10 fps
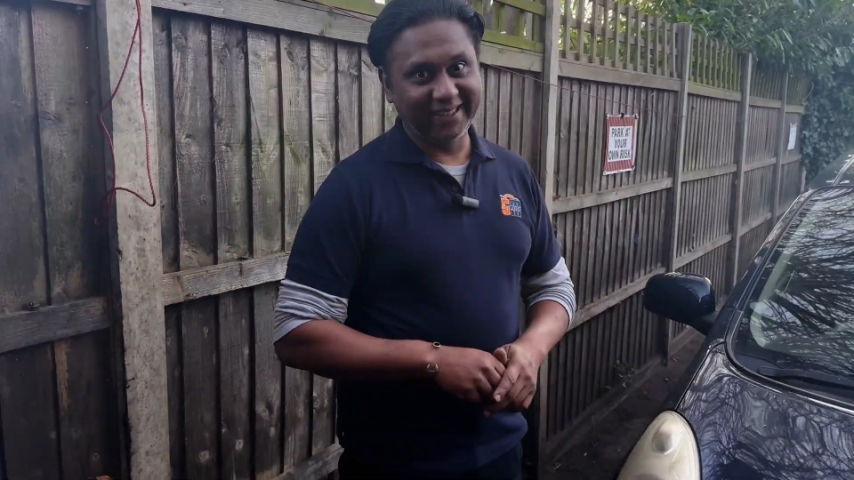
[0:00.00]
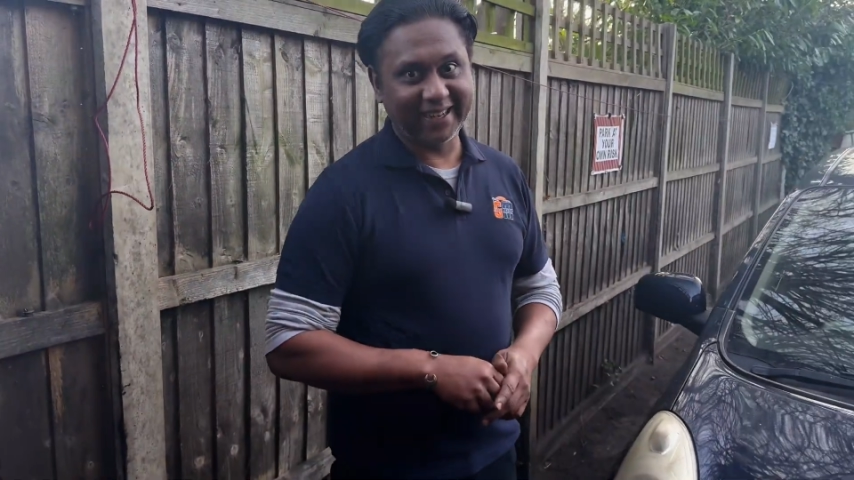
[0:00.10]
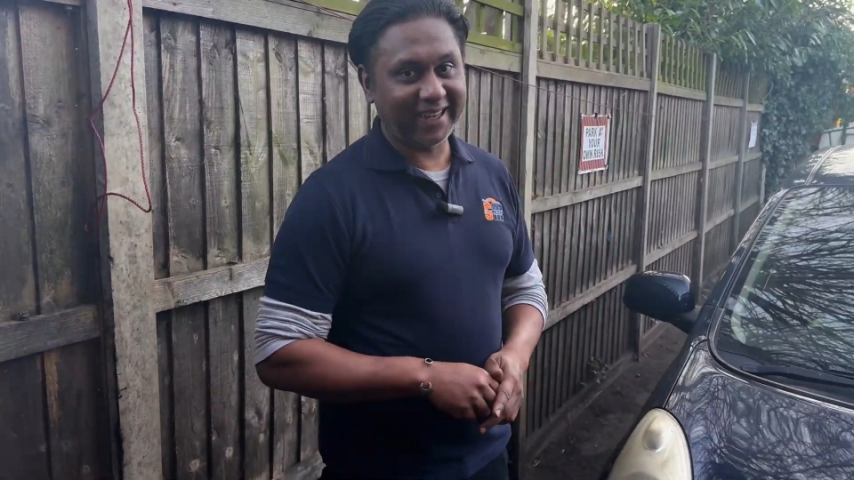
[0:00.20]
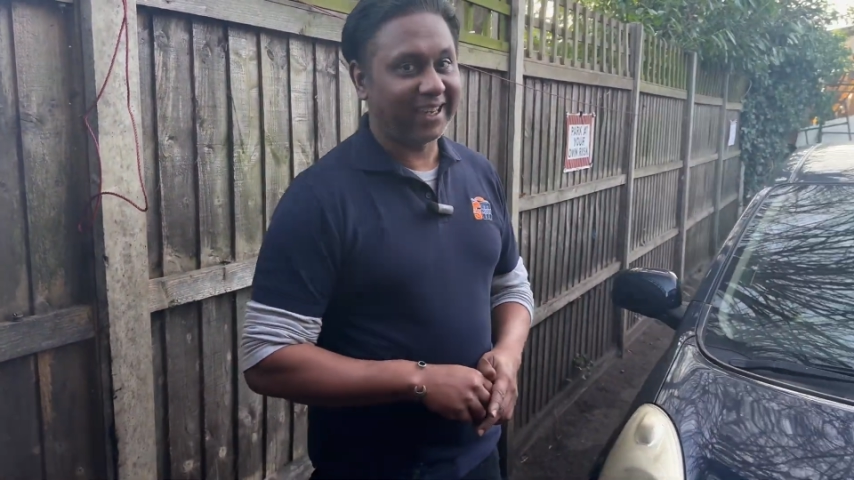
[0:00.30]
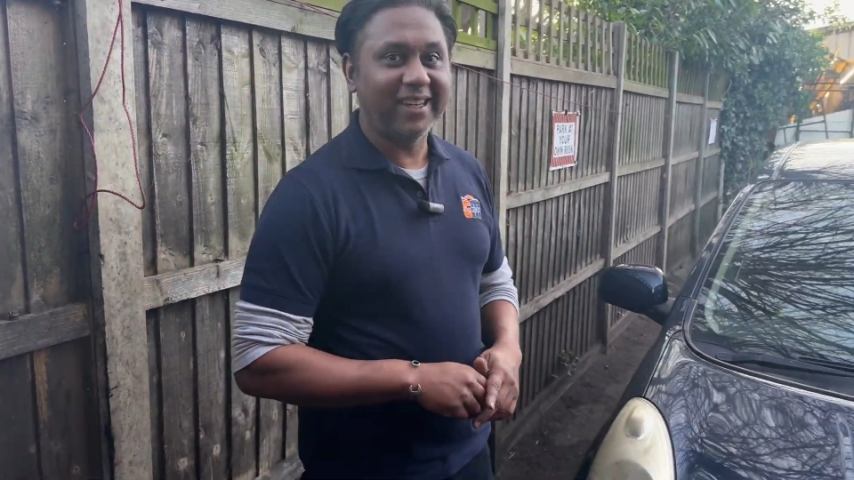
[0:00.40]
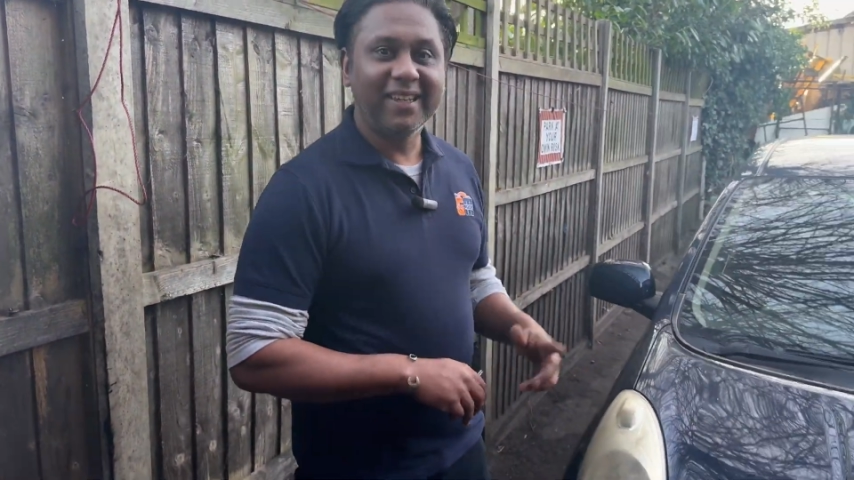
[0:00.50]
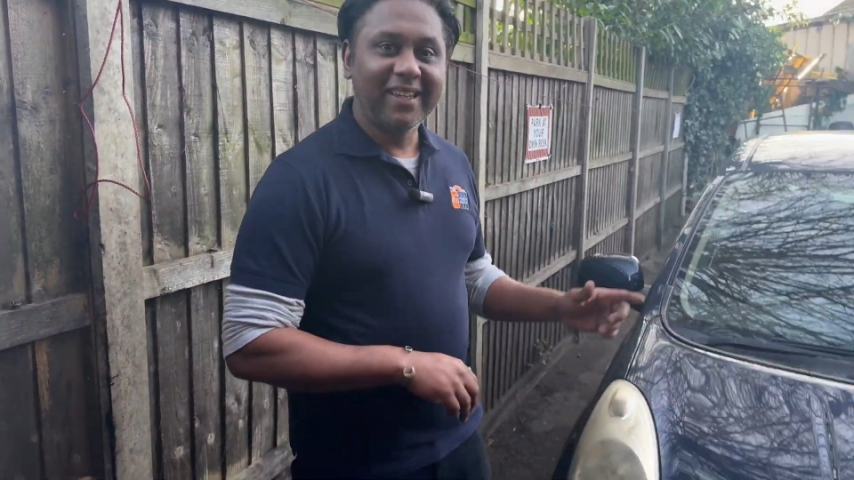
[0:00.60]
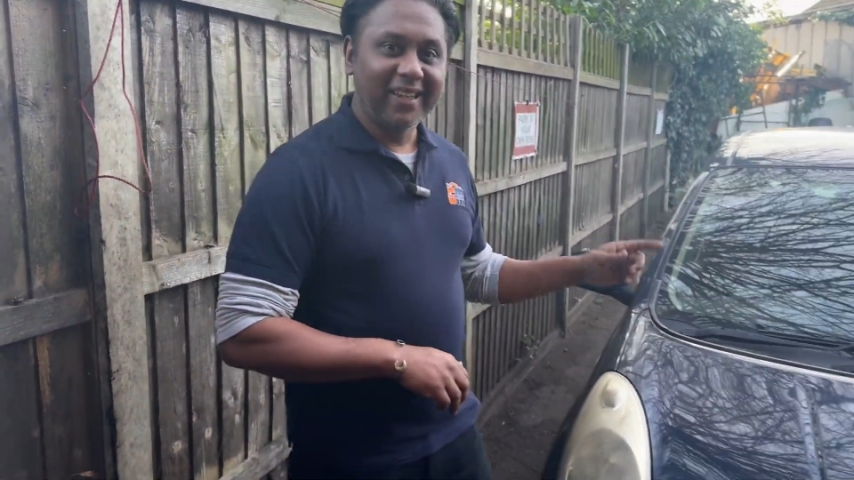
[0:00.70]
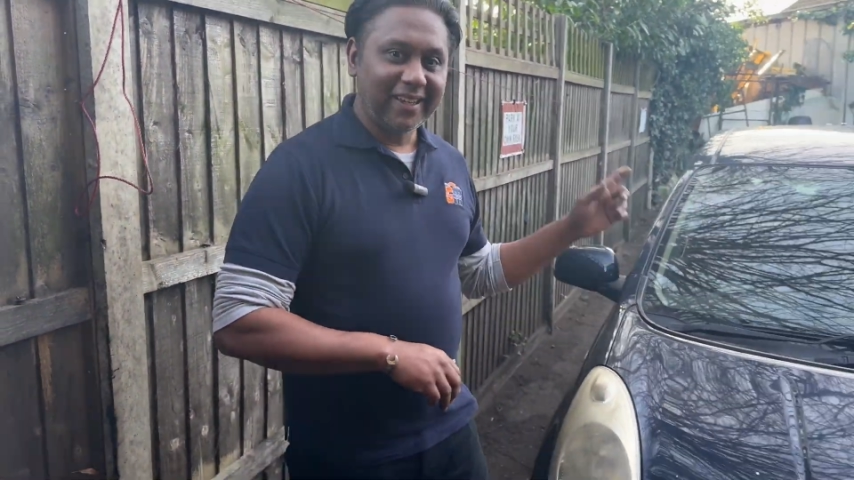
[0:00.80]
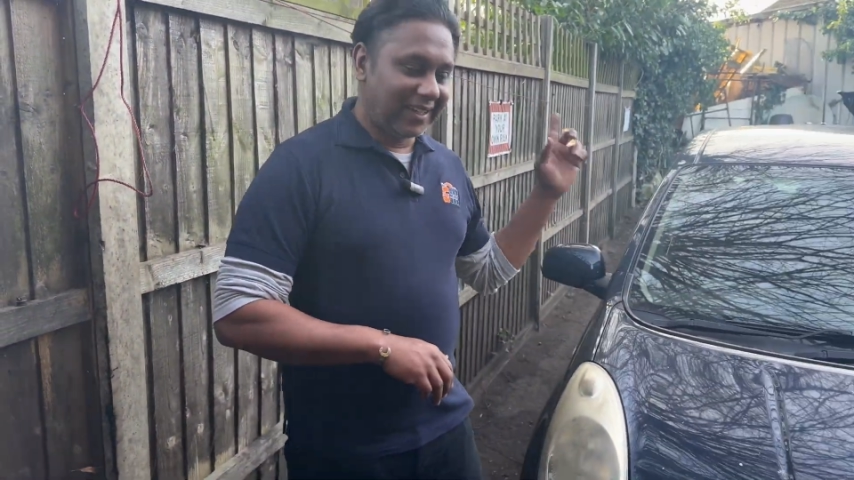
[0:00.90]
Yeah,
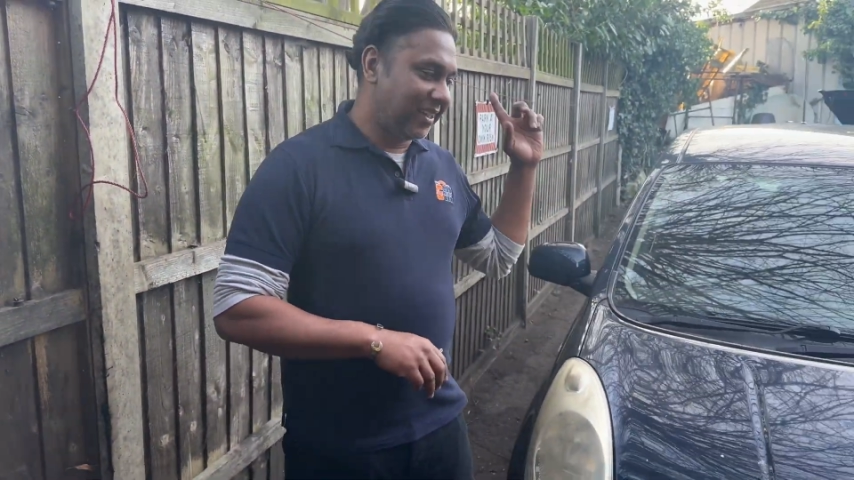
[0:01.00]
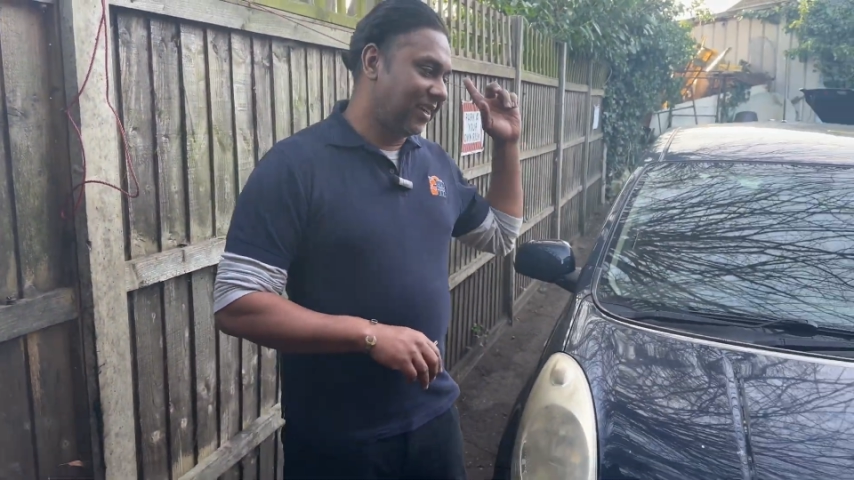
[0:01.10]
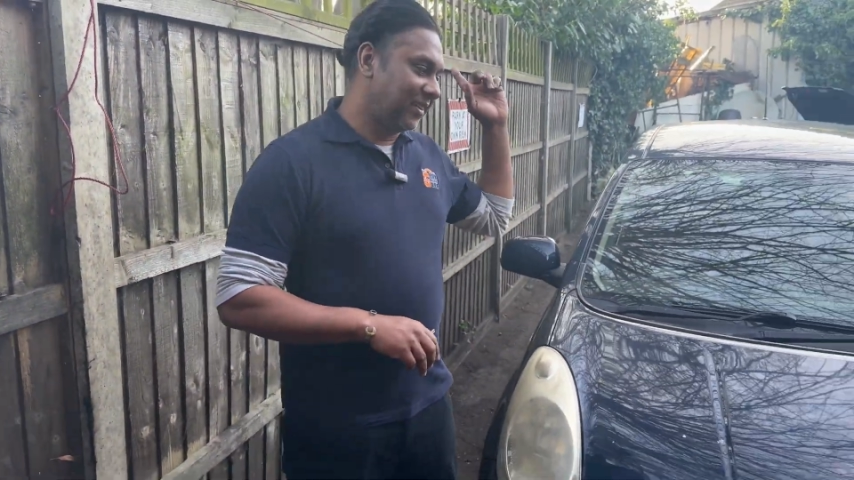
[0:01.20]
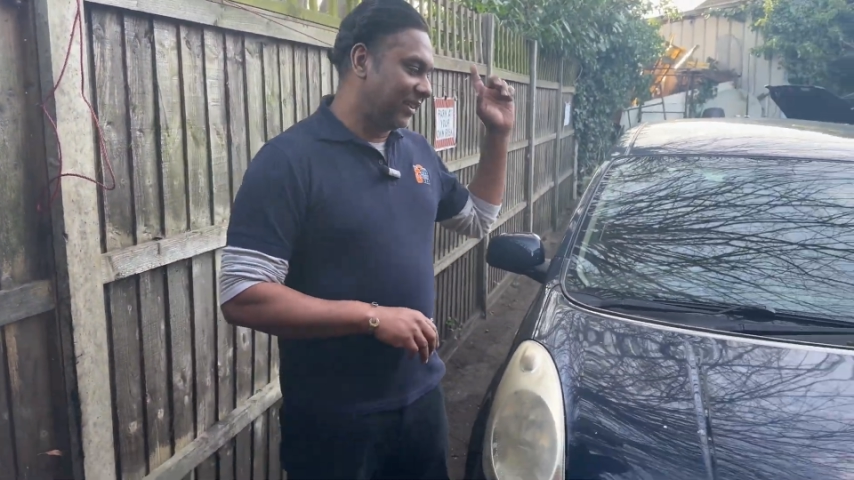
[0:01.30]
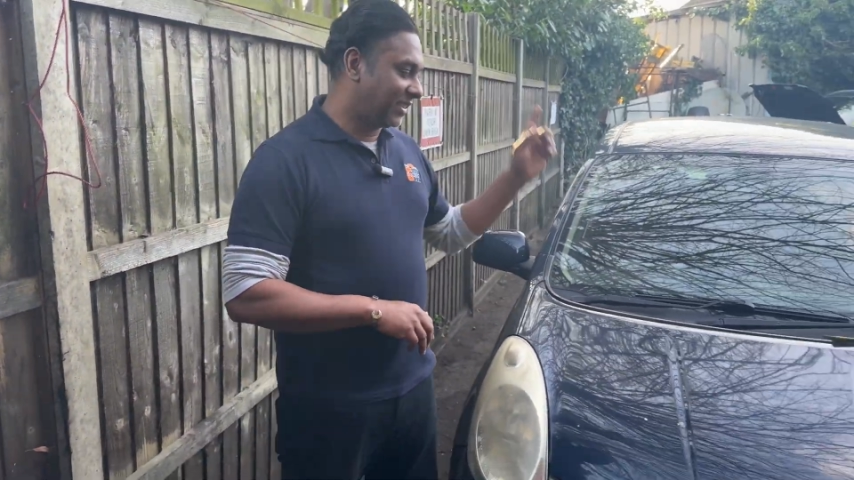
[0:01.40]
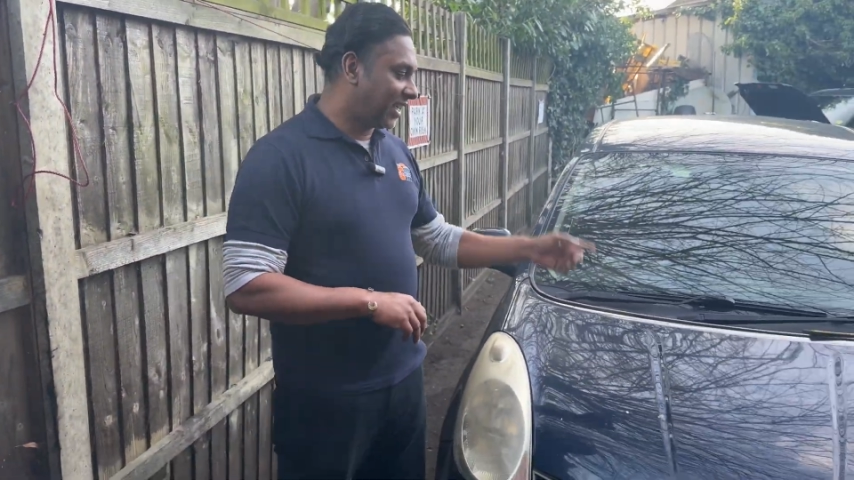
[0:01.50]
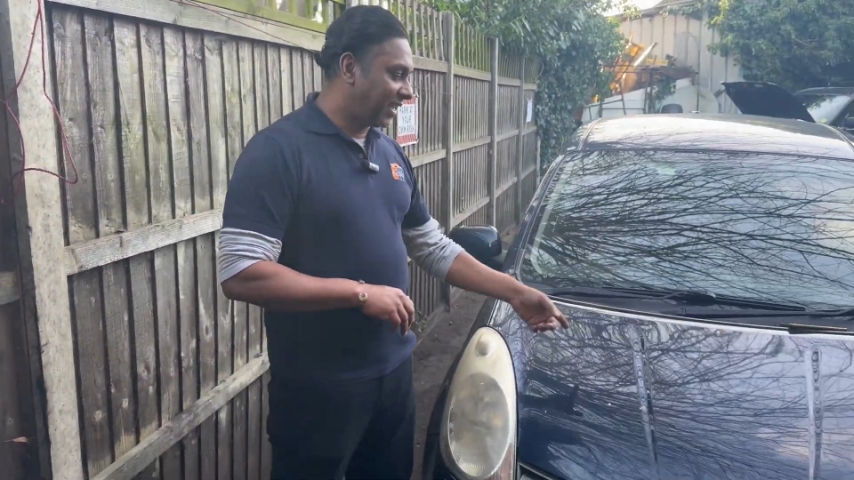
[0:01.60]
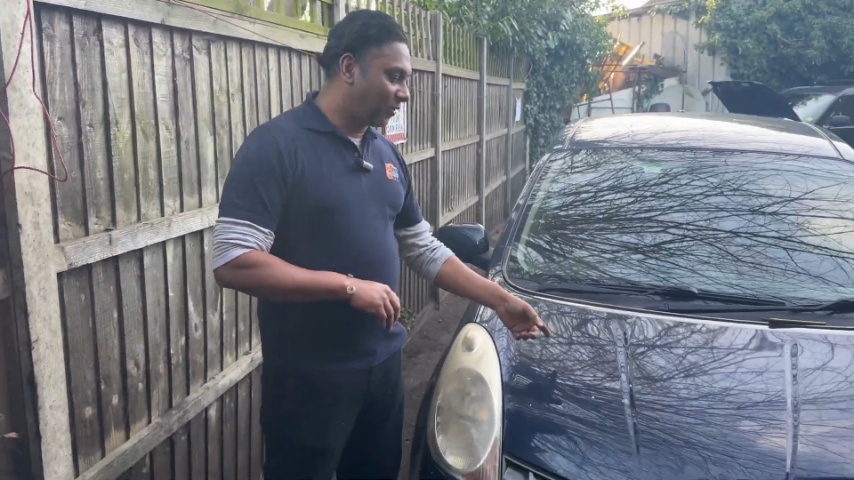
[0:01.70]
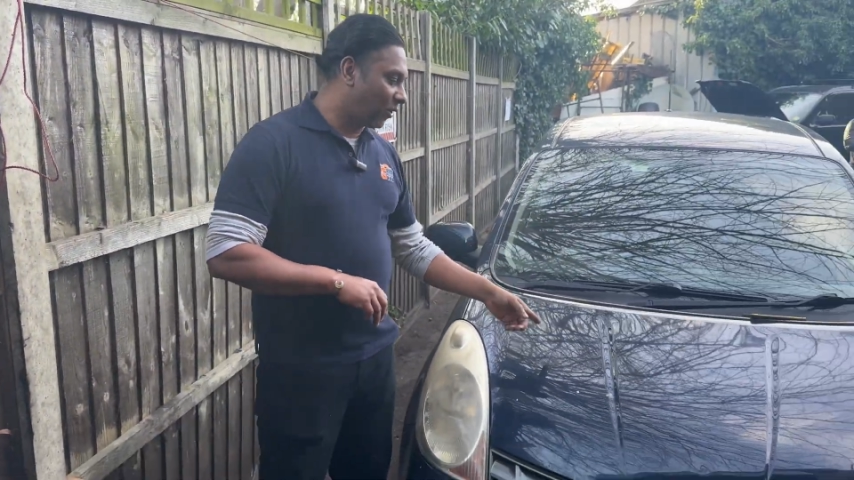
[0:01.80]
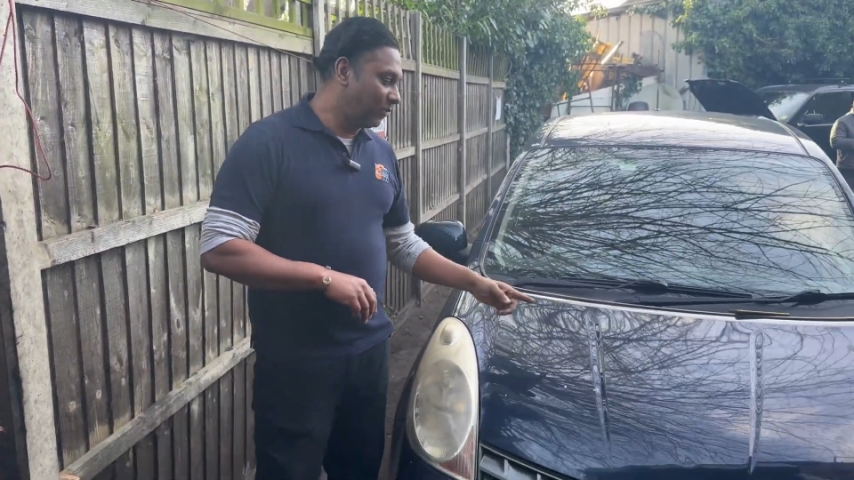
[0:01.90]
This guy
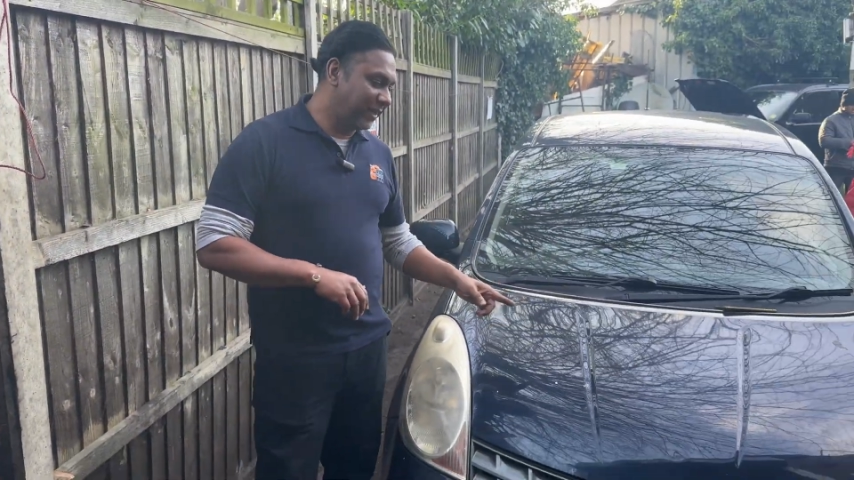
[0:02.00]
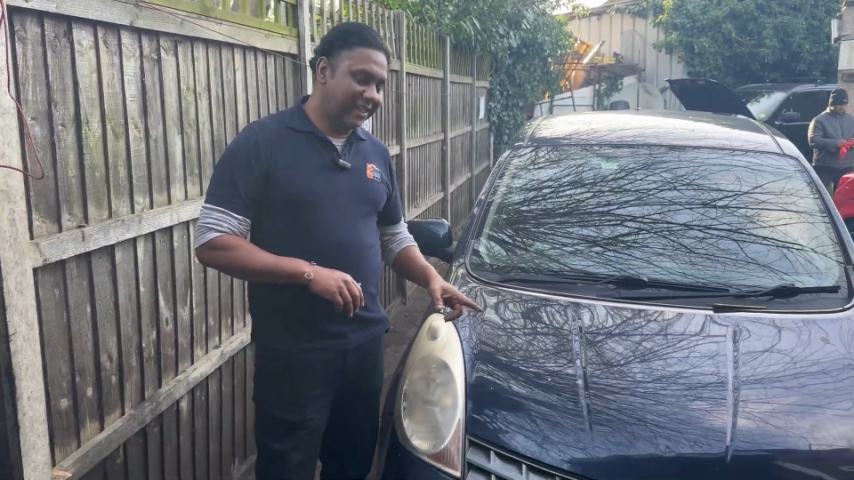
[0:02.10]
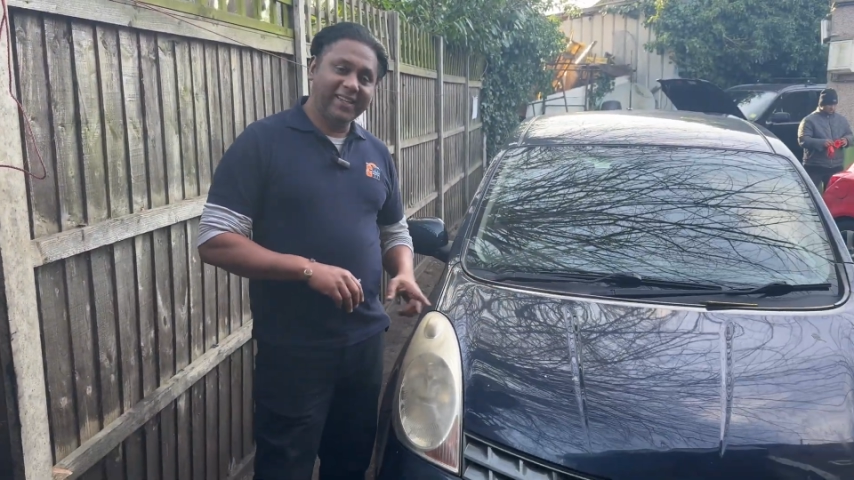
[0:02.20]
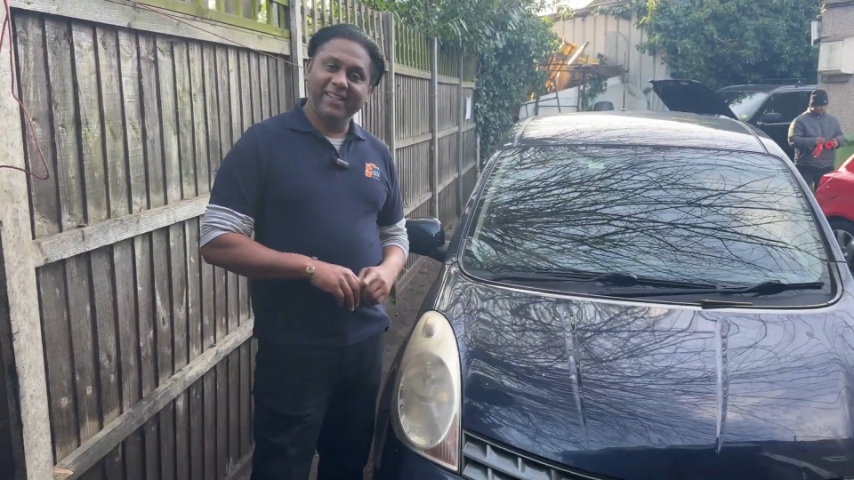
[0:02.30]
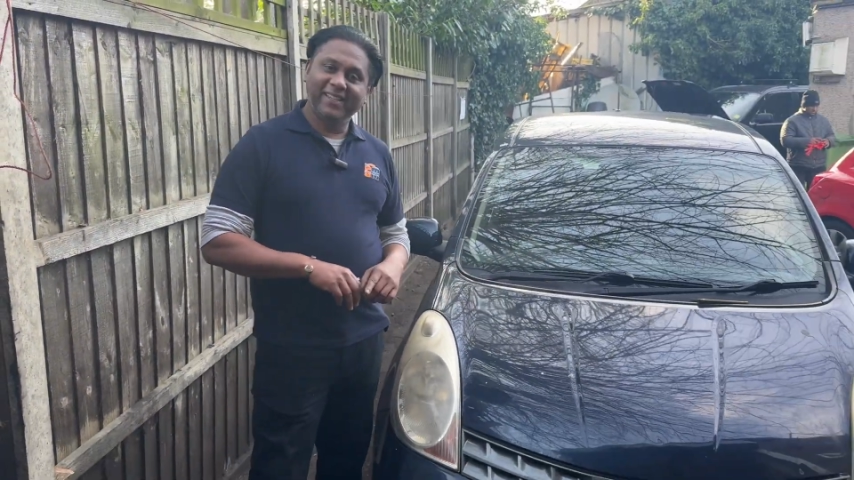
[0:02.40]
called me